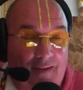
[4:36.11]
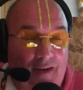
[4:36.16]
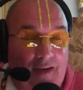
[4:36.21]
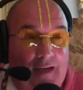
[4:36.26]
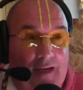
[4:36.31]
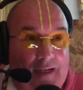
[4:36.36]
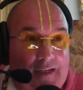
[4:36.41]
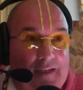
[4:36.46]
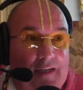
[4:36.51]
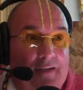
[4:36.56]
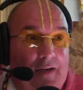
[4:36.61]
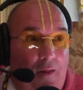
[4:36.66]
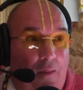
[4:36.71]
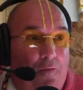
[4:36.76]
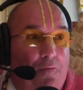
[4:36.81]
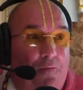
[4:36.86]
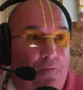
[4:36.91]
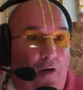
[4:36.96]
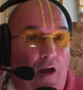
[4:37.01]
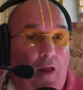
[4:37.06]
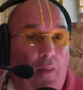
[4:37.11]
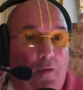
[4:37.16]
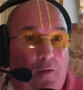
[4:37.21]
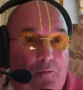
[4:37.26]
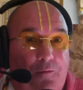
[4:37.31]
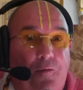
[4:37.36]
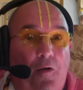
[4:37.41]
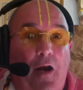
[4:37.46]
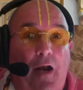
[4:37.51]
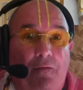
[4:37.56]
He's another father
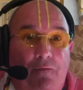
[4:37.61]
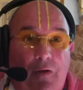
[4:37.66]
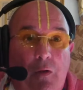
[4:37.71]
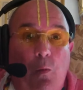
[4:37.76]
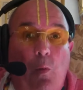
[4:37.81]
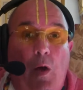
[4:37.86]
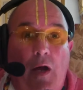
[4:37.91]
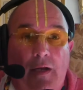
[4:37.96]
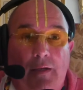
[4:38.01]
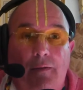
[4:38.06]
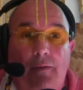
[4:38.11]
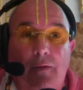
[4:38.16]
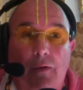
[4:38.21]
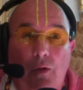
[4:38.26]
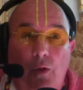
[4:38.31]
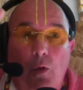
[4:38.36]
for everyone.